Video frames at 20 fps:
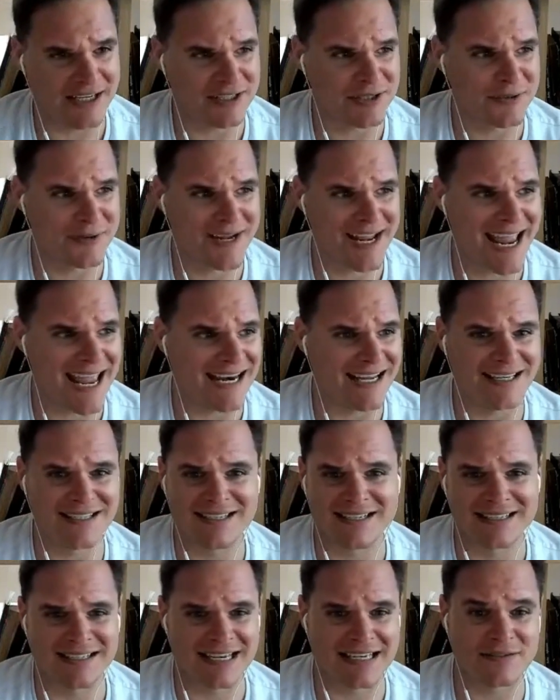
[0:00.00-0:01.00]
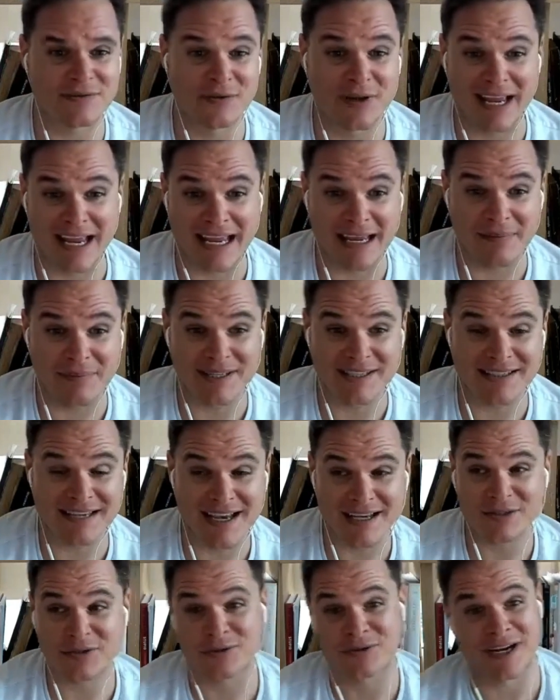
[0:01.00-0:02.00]
doing any successful A/B
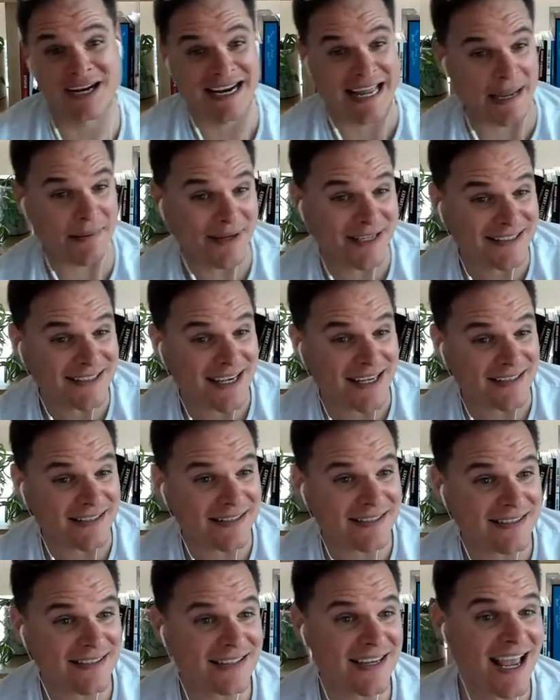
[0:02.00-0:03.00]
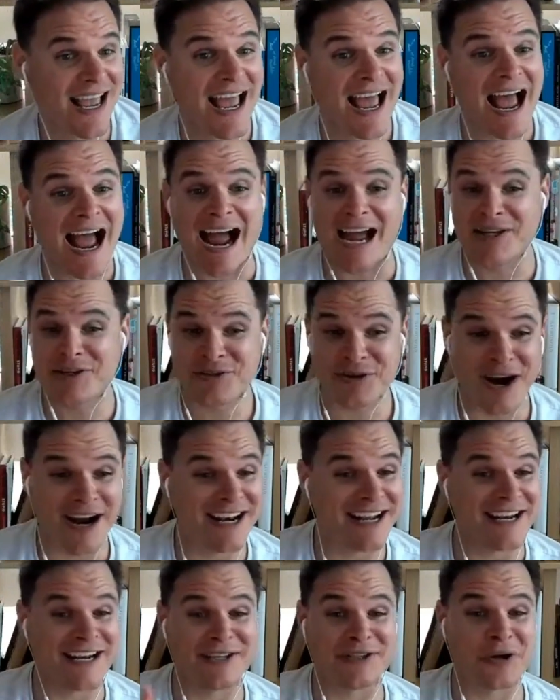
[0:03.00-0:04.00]
tests or dynamic tests. I tried
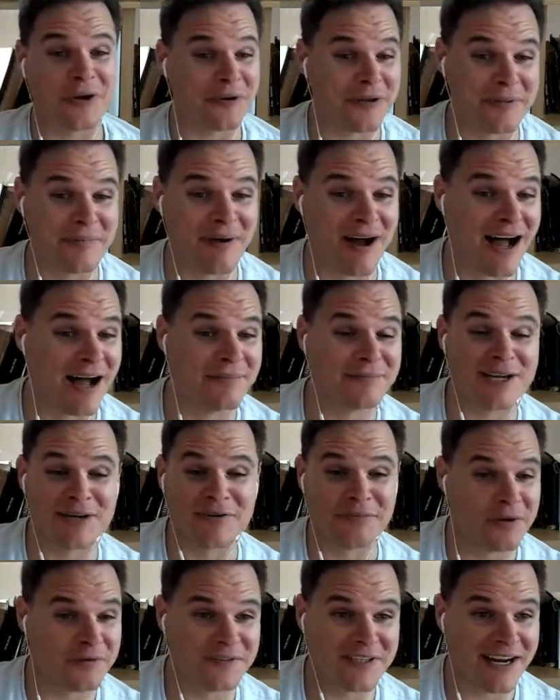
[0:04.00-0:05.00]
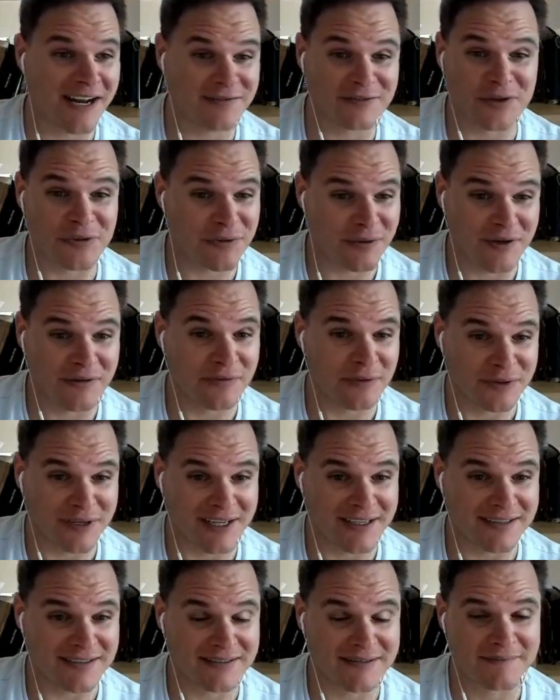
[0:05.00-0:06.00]
it. It totally bombed. I removed it after 3 or 4
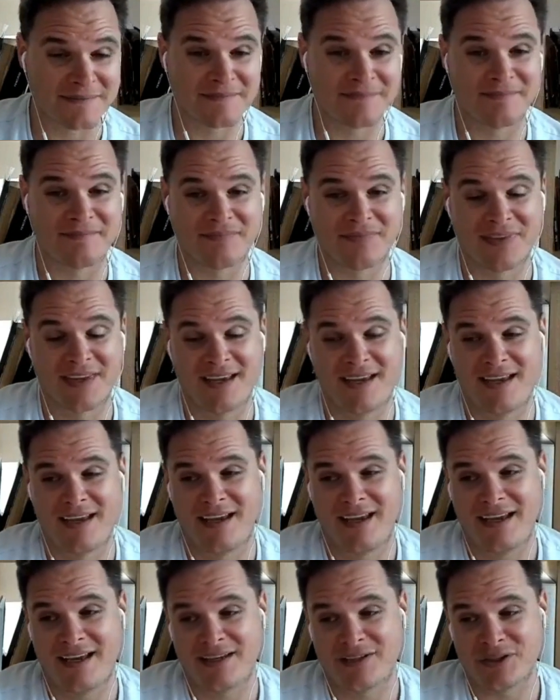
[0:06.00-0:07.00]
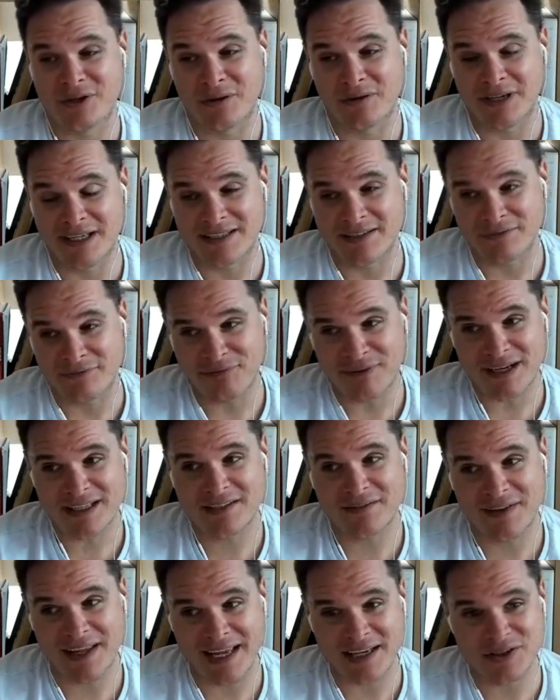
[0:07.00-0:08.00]
days. So it's
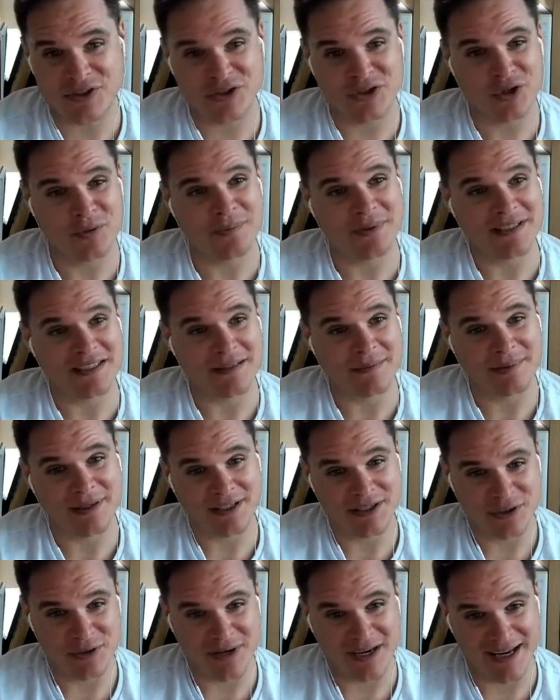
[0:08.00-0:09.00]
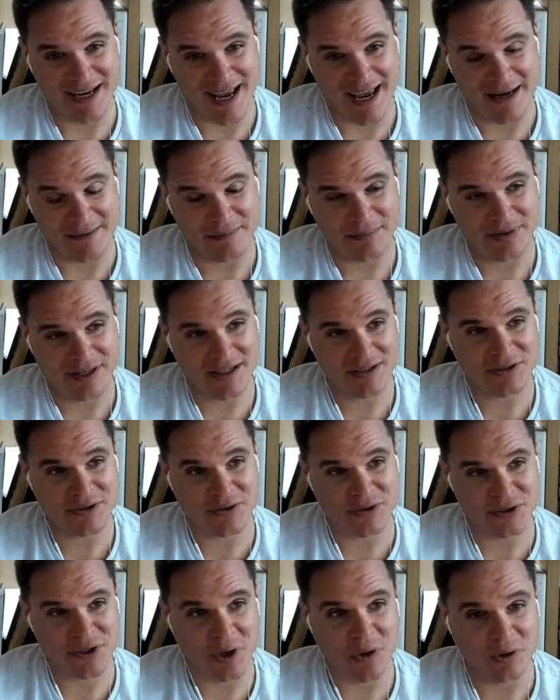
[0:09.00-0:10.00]
effectively as stupid simple as you can get. Plus,
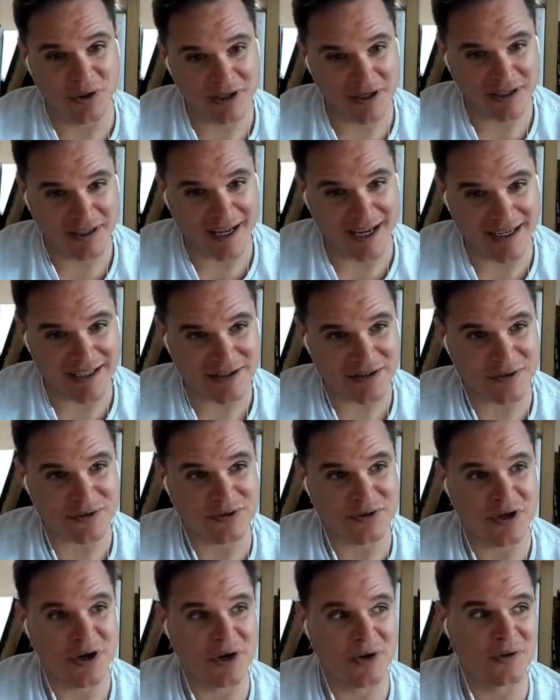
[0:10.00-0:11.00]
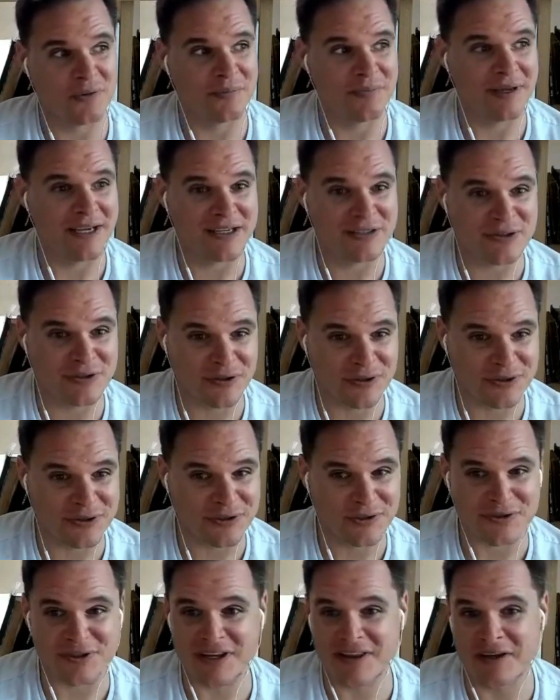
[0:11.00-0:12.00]
there's no lookalikes. There's no pixels.
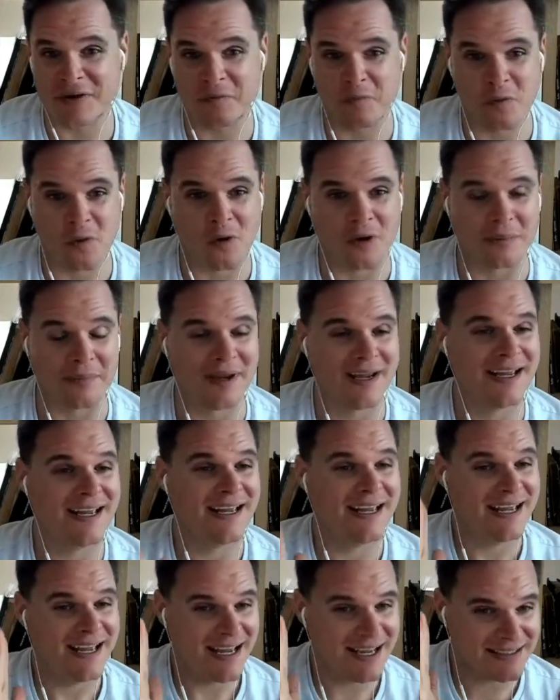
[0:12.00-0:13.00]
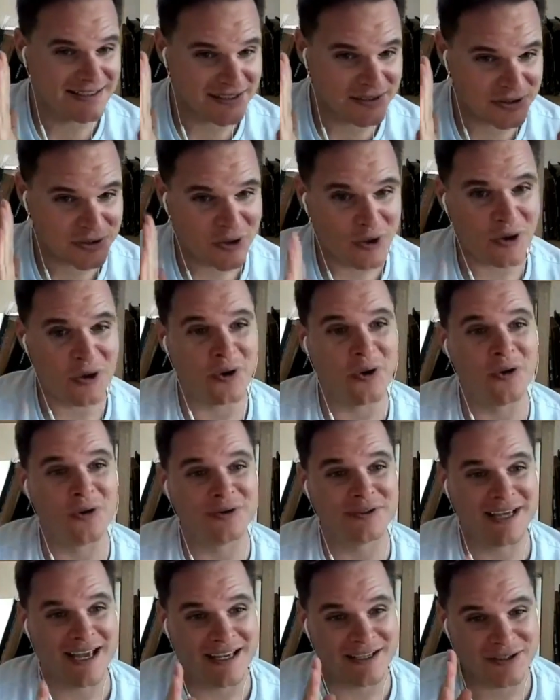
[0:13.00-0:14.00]
There's nothing more. It's as
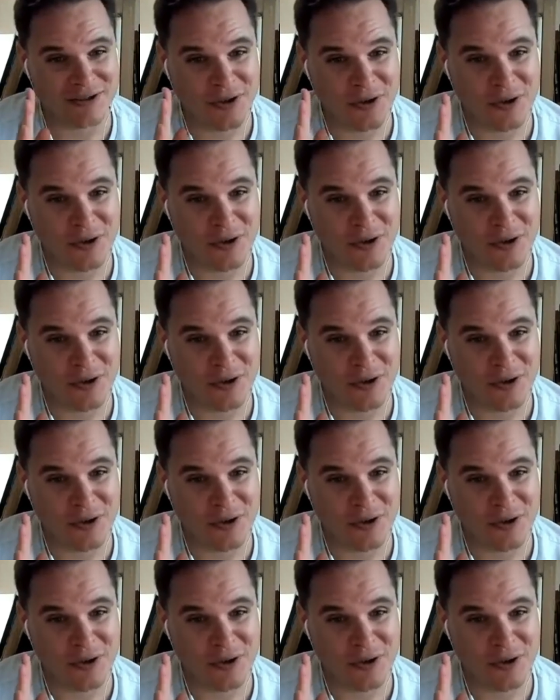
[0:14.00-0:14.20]
cold, as